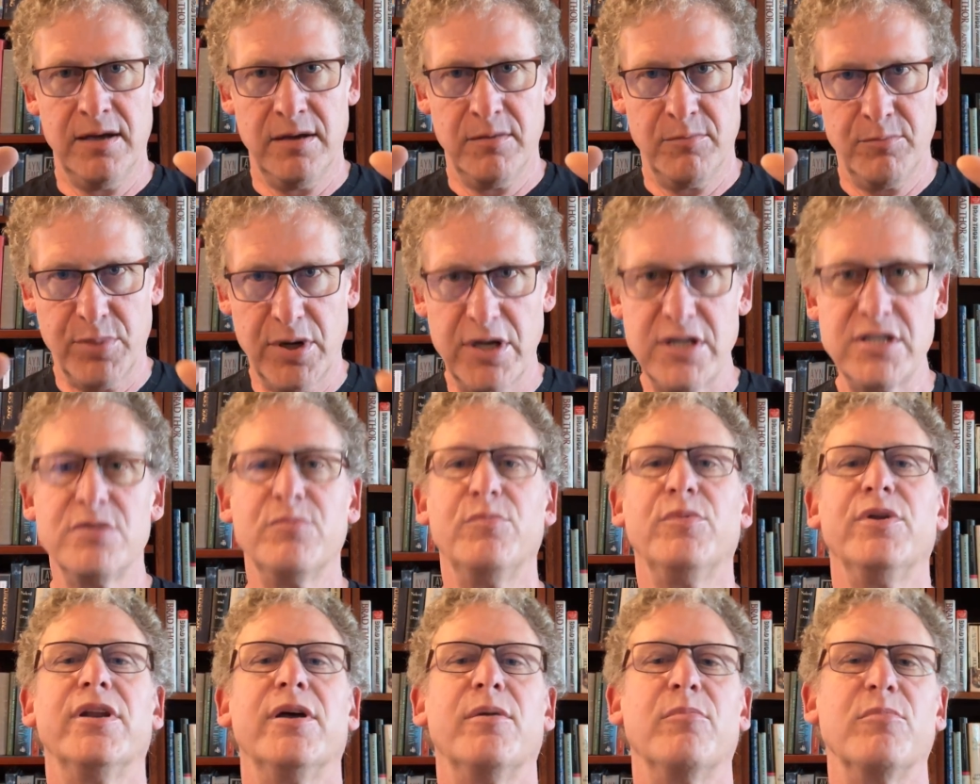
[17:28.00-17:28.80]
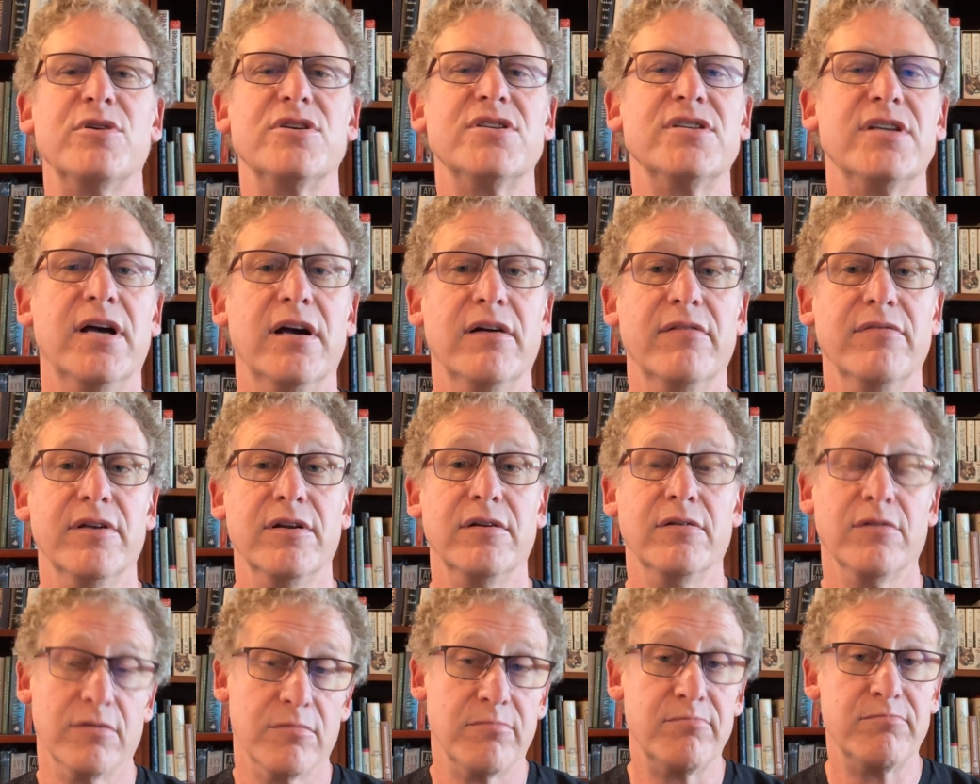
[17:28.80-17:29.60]
Principle number 7,
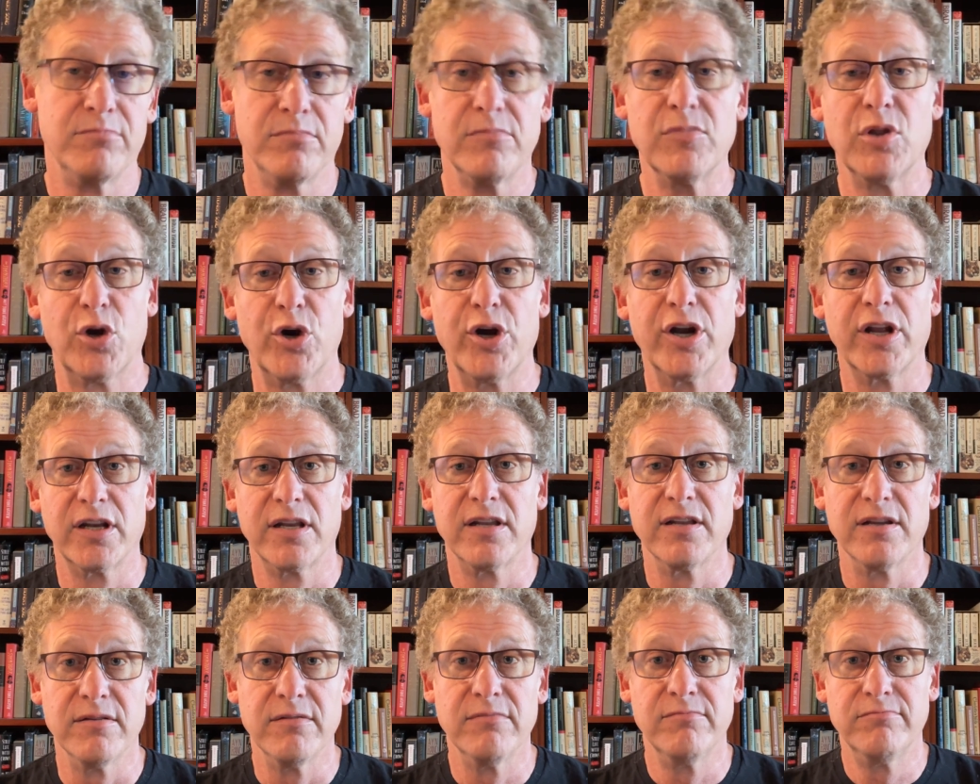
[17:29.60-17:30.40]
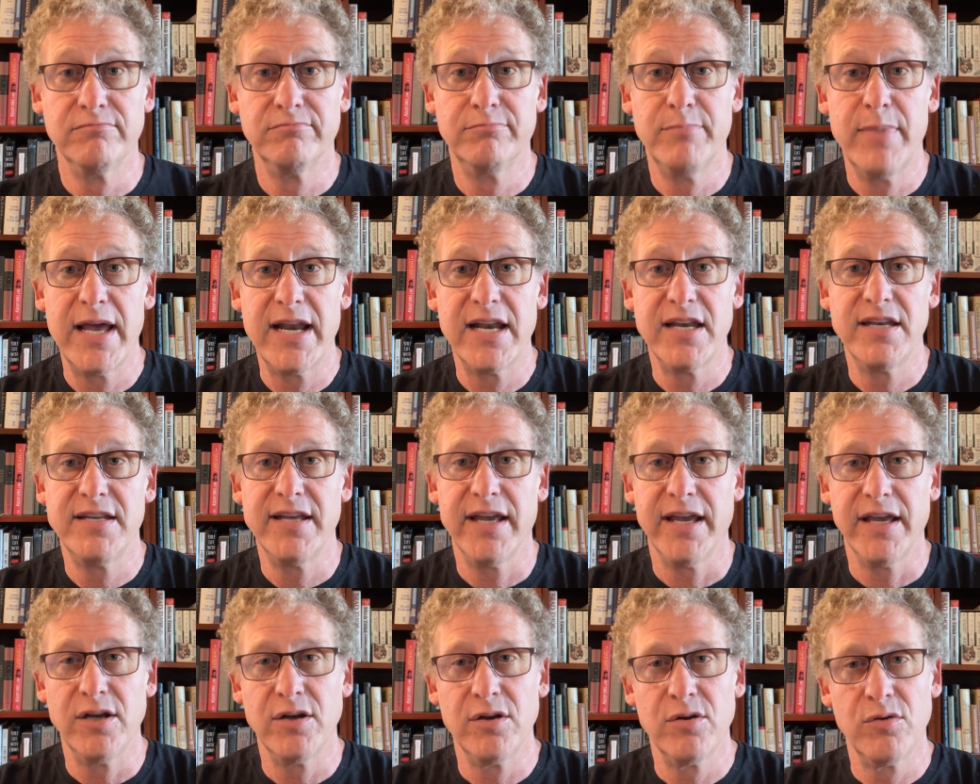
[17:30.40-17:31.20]
or learning to
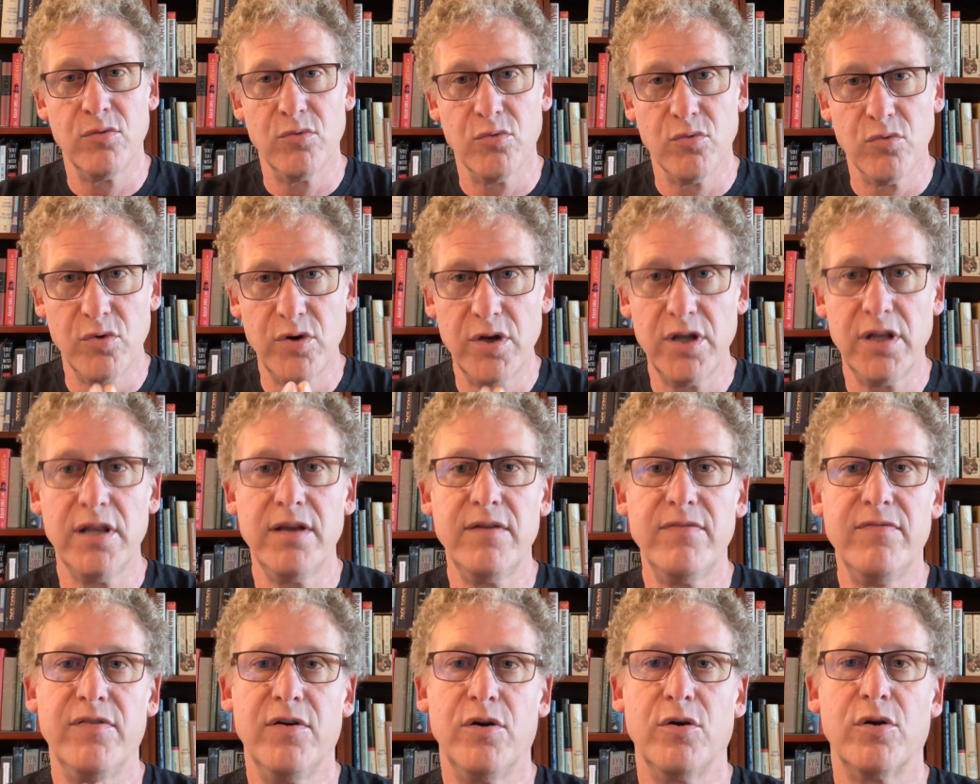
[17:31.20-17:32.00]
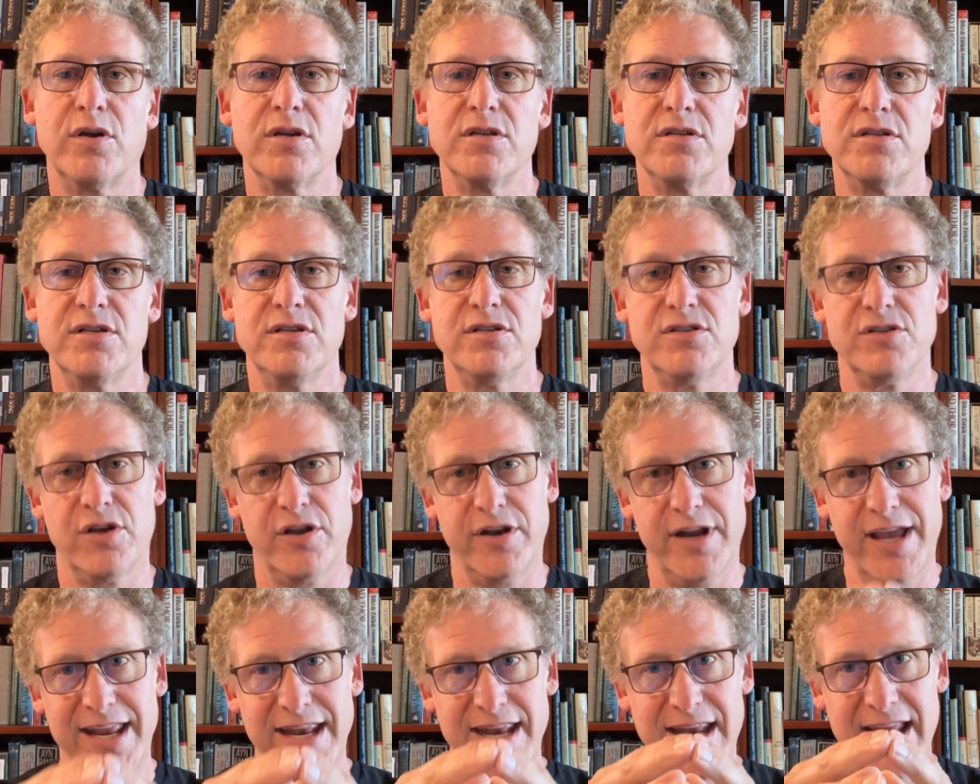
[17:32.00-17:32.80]
meditate, really focuses
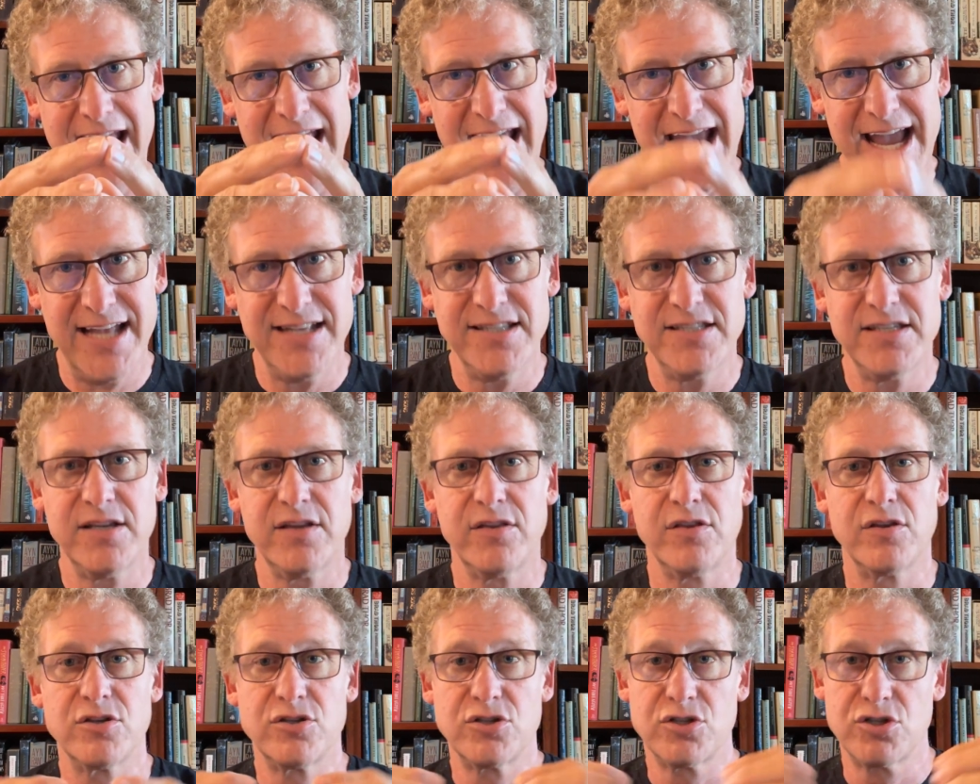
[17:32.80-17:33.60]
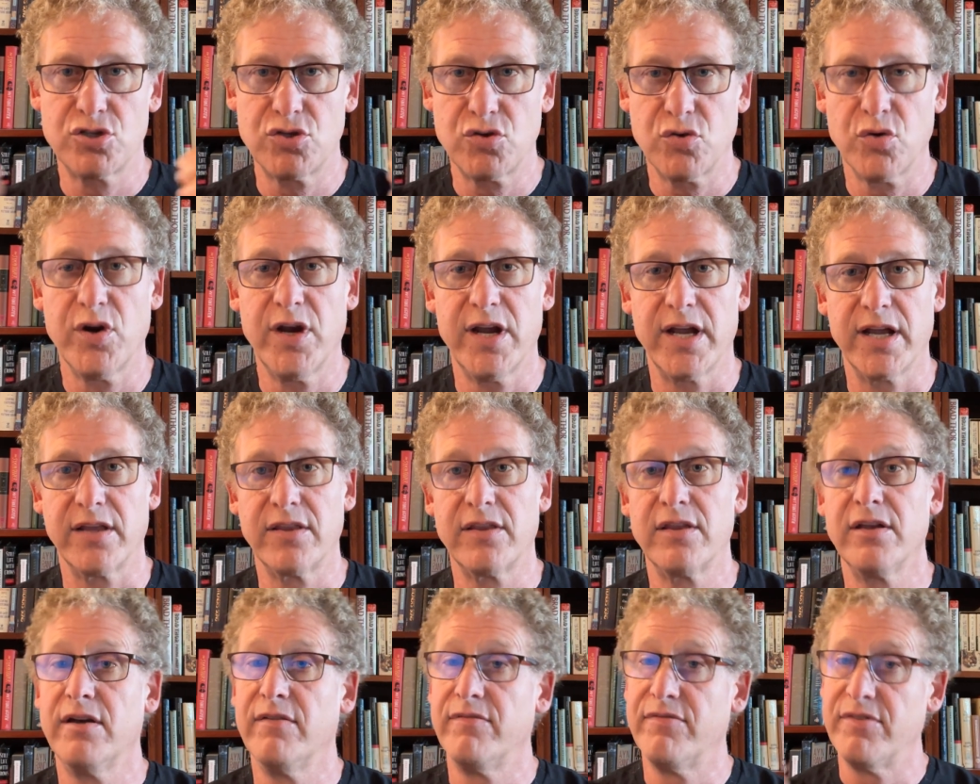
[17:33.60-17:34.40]
on enhancing the
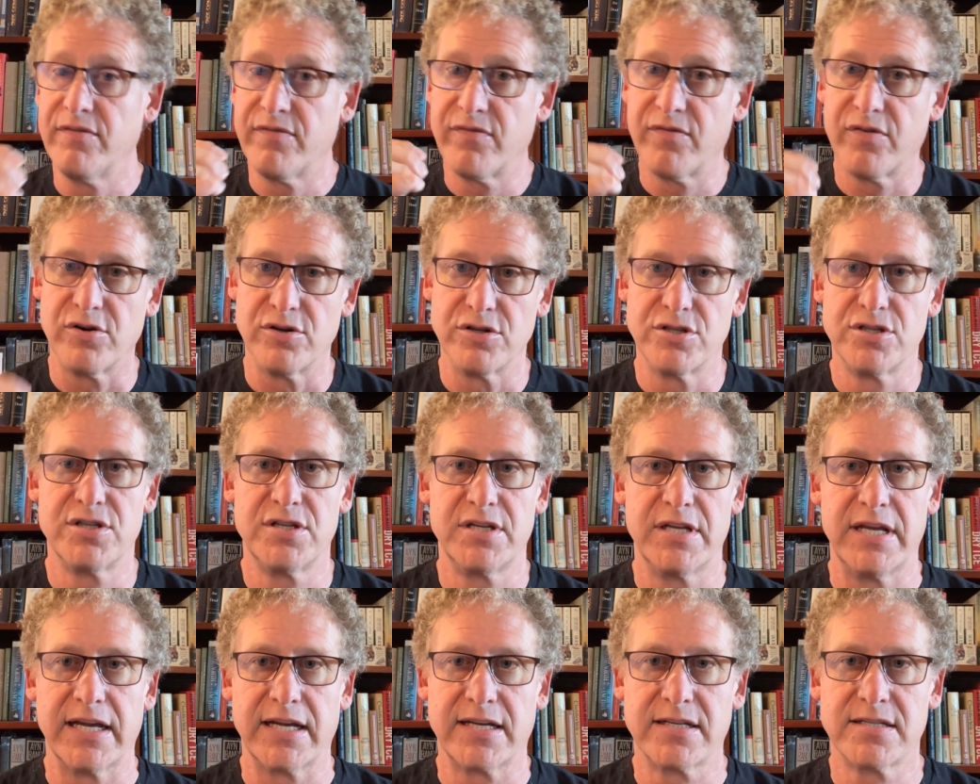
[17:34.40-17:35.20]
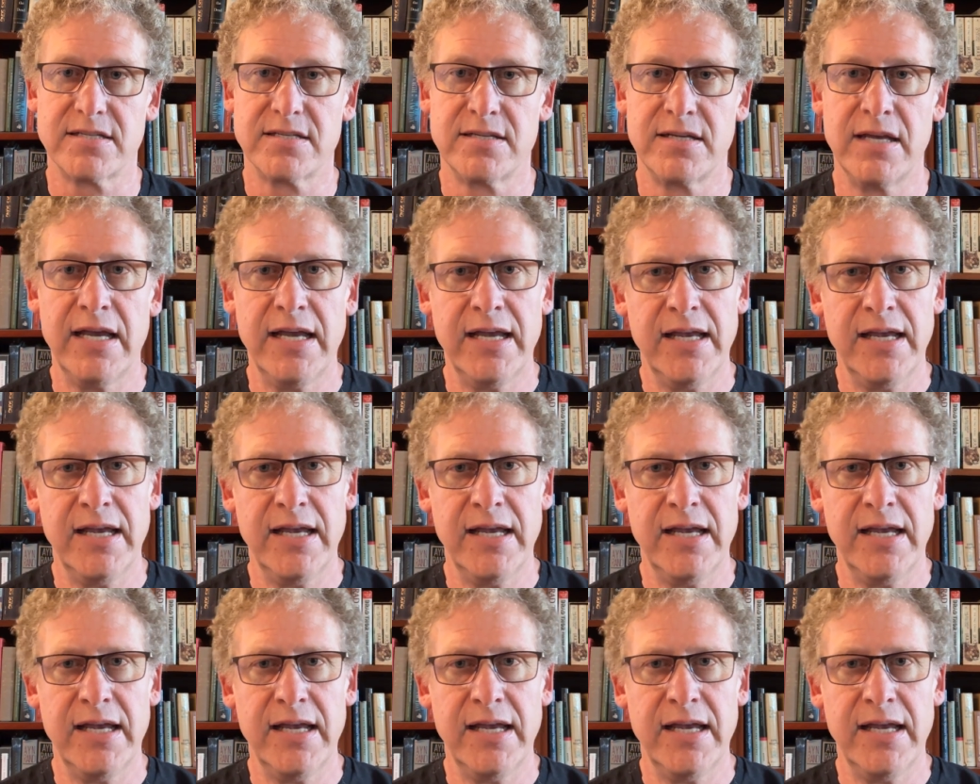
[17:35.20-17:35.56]
strength of the first 6.